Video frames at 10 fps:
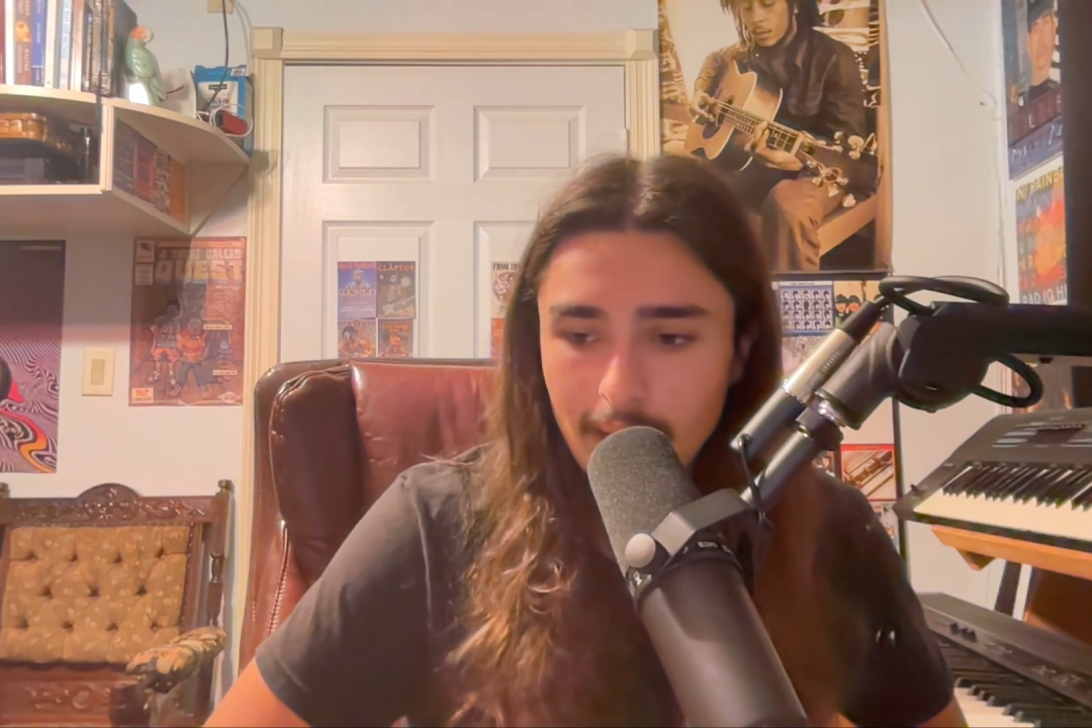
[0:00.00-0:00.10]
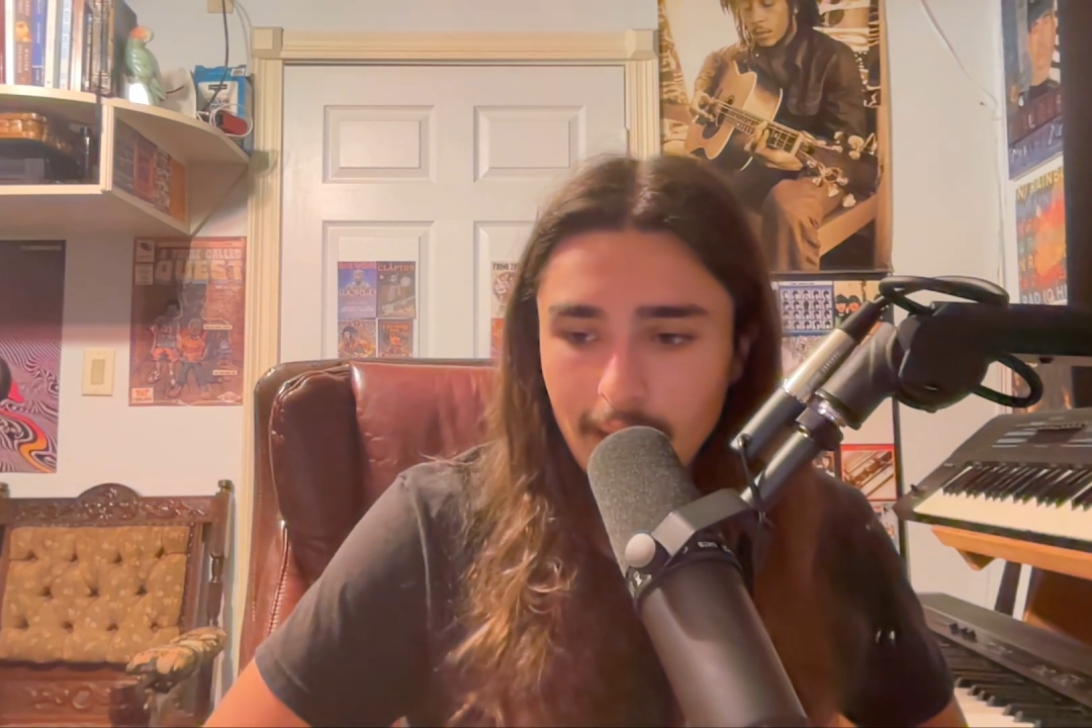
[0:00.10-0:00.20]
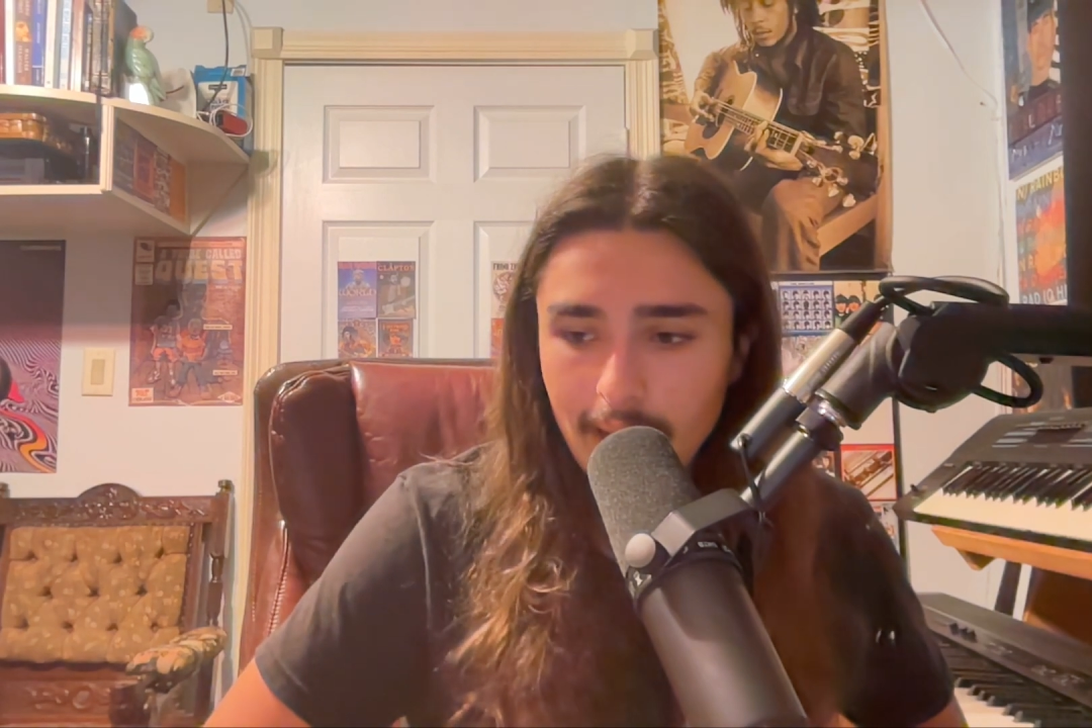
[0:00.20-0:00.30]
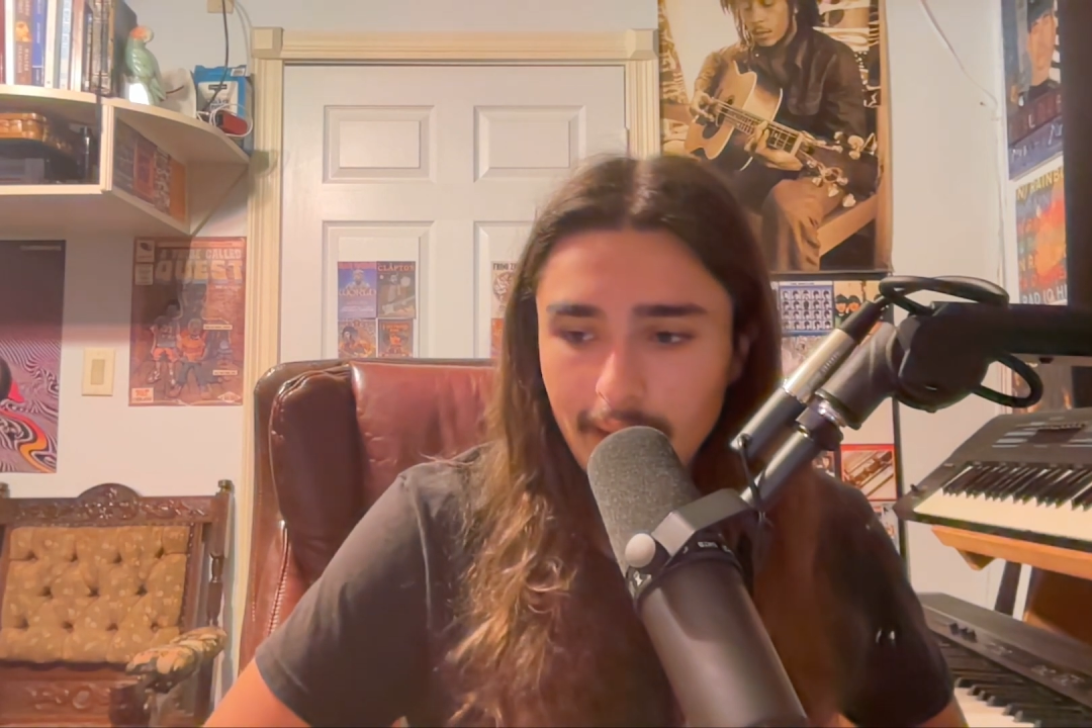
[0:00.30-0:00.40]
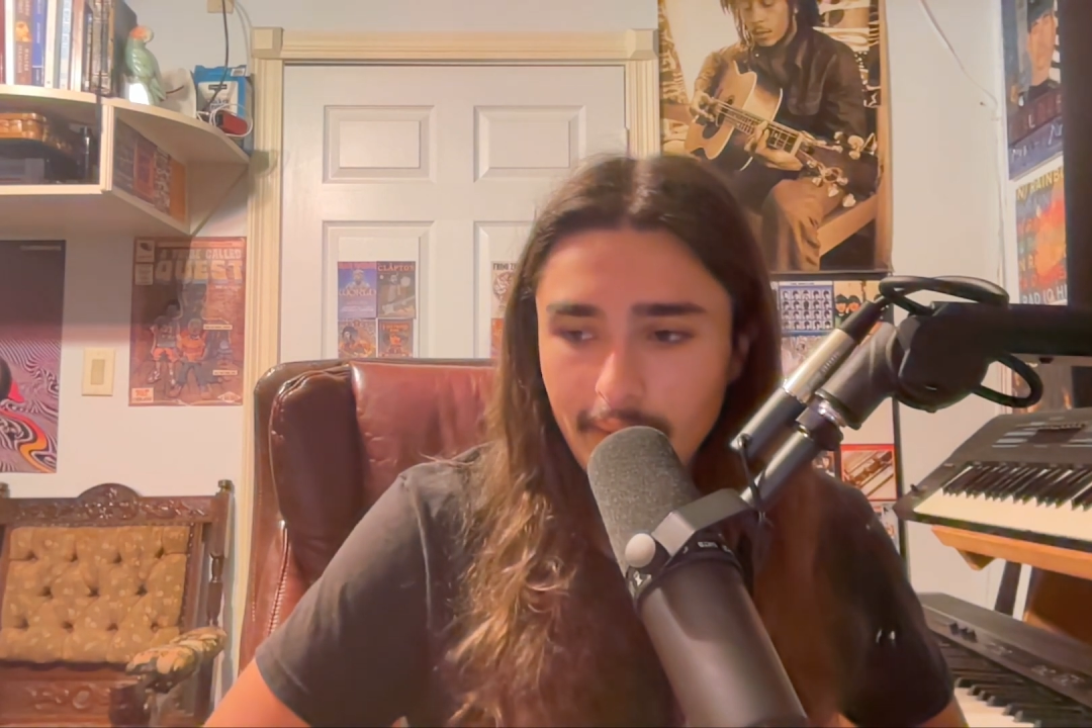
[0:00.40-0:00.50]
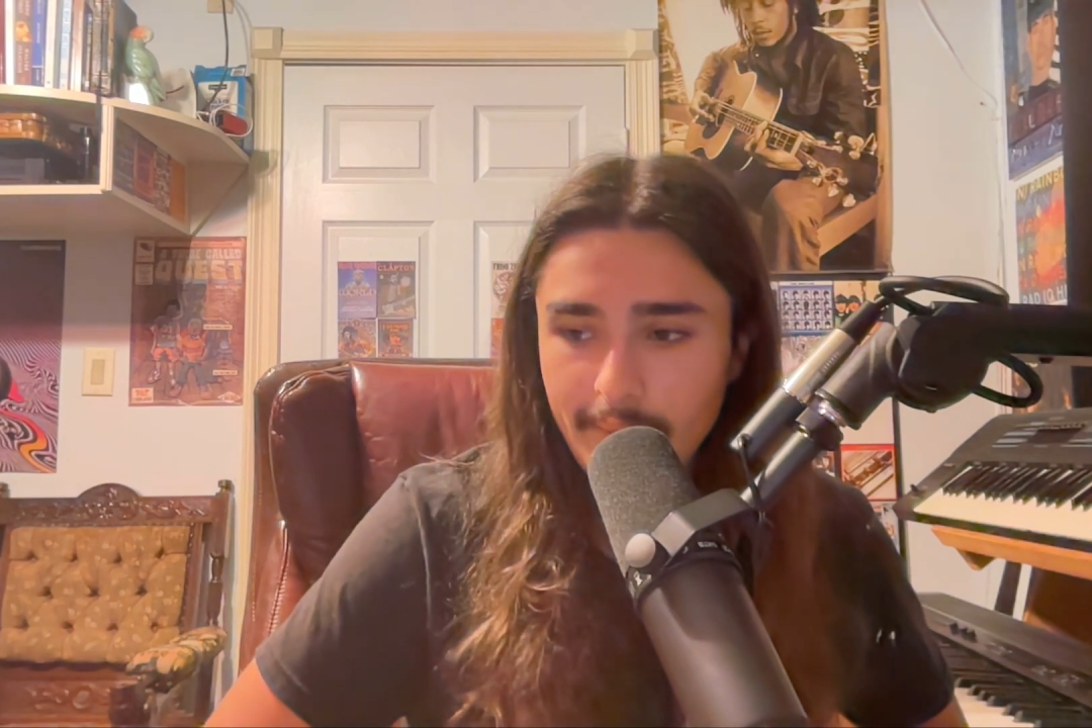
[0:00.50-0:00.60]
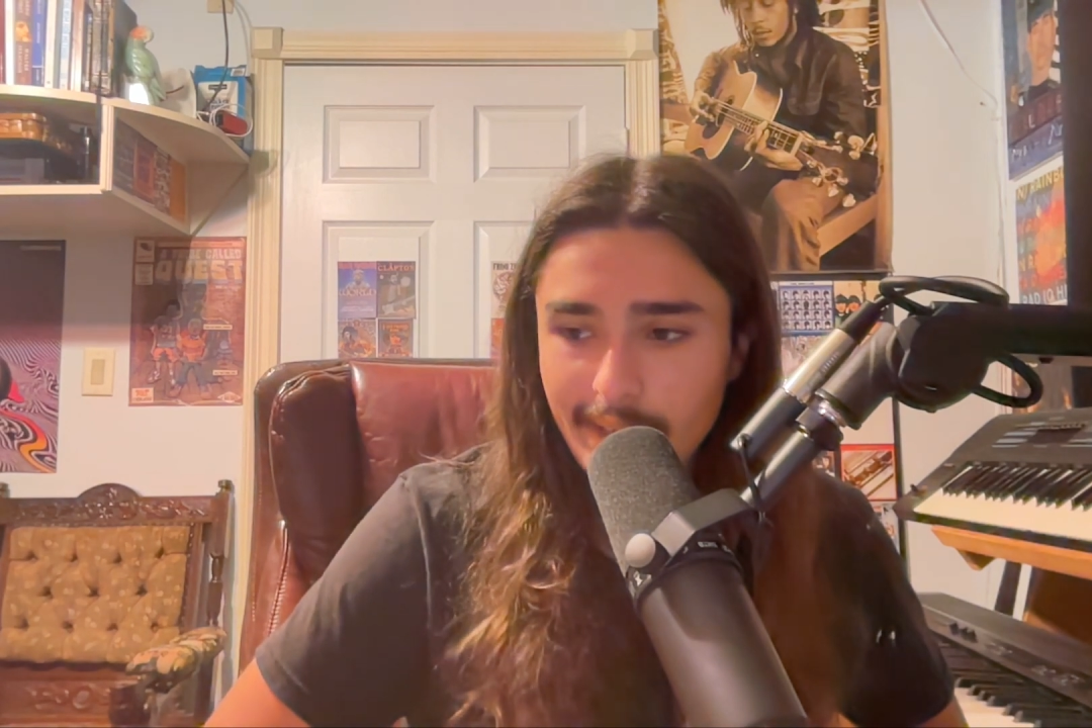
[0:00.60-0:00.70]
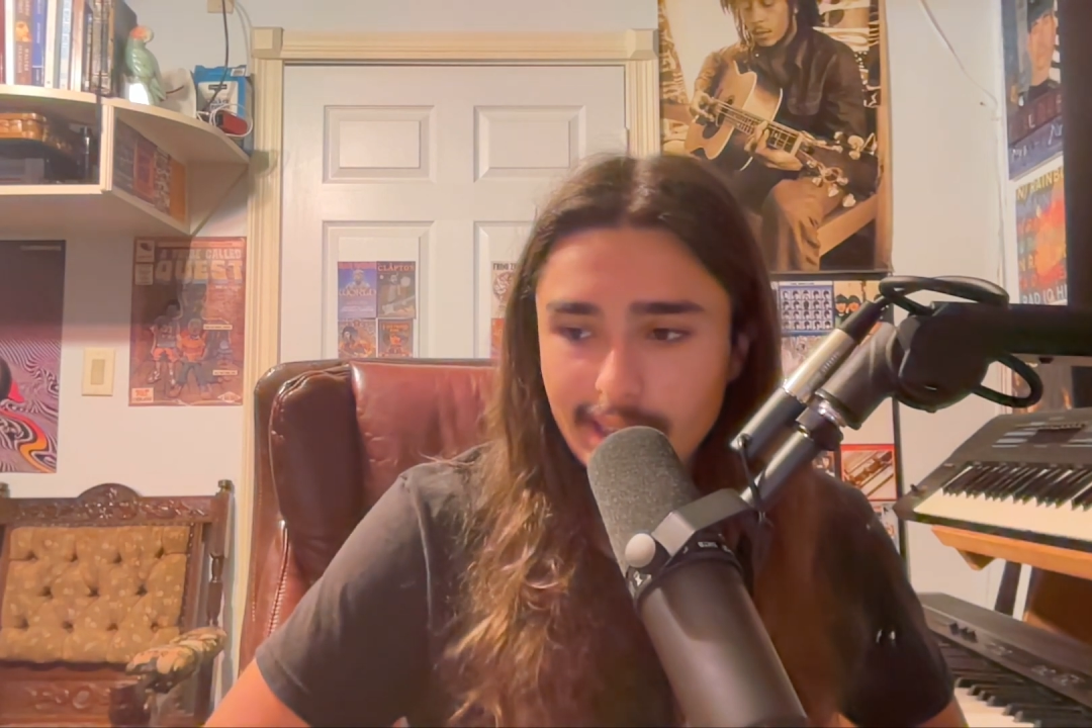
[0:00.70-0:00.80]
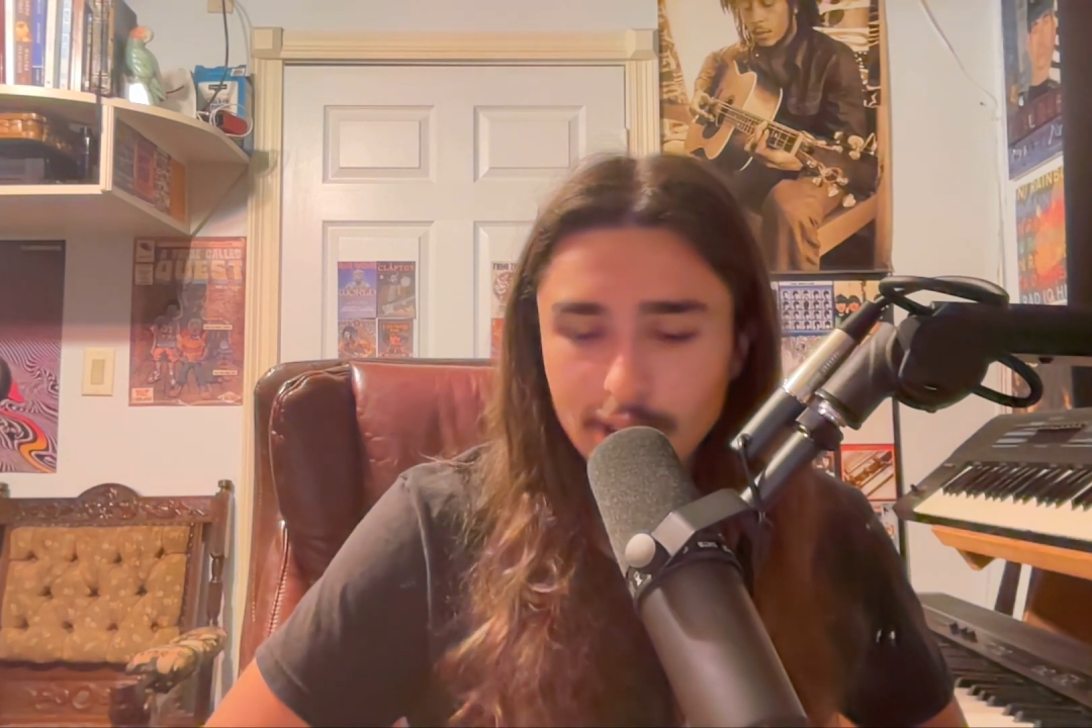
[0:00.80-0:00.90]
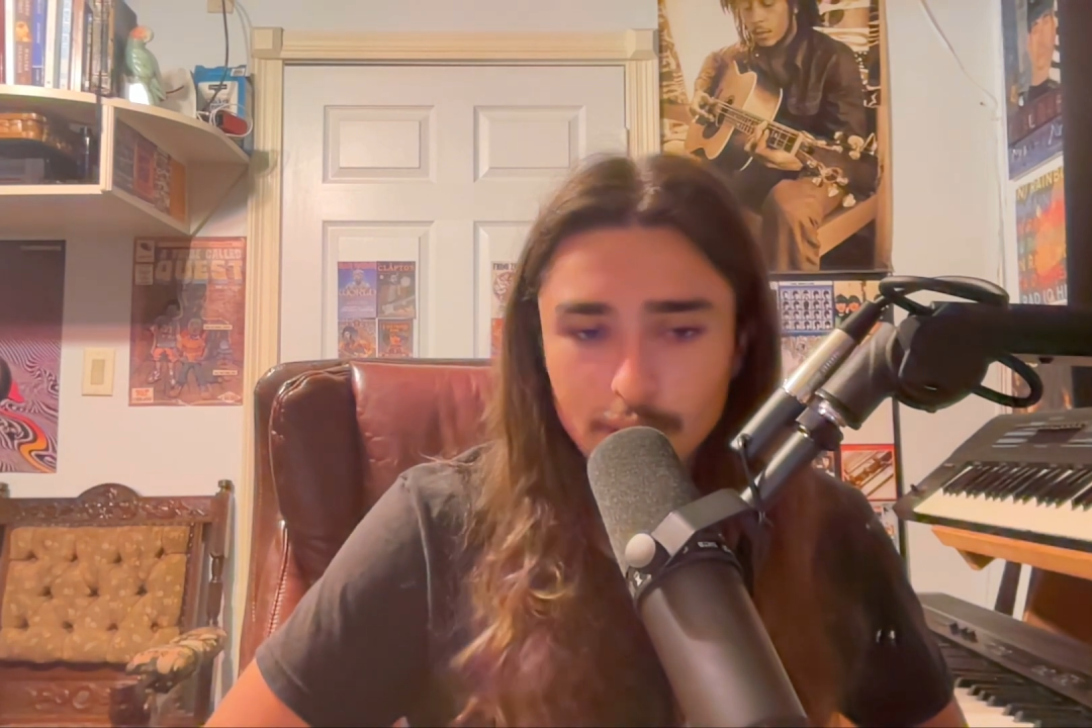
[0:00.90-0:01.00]
I
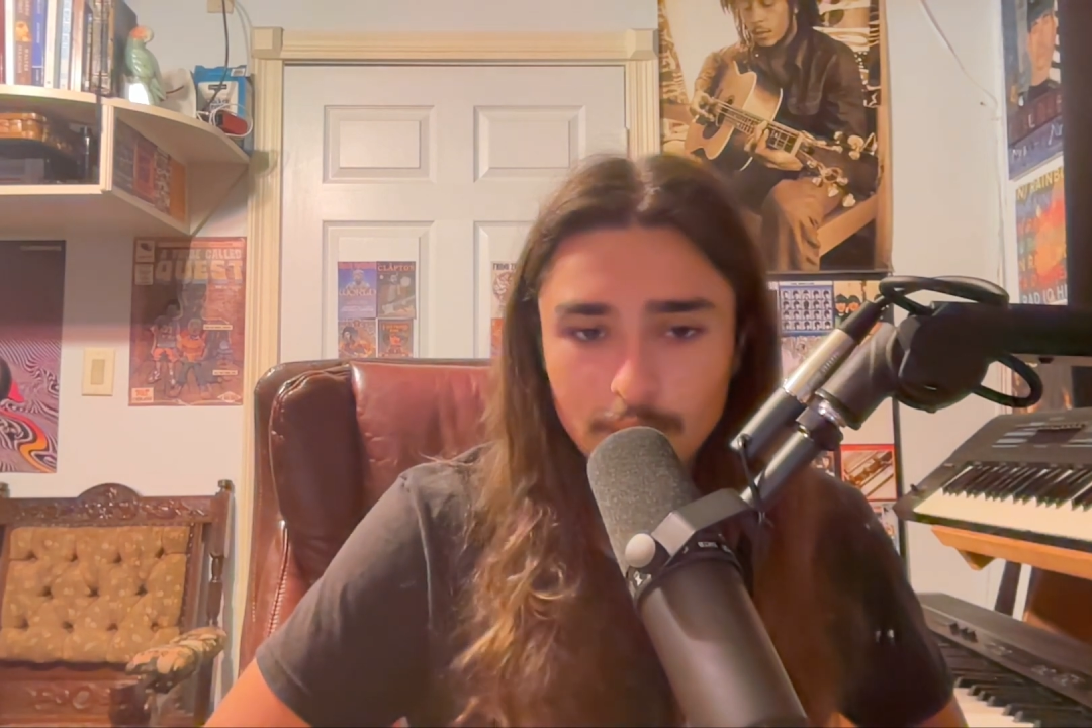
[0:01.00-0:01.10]
finished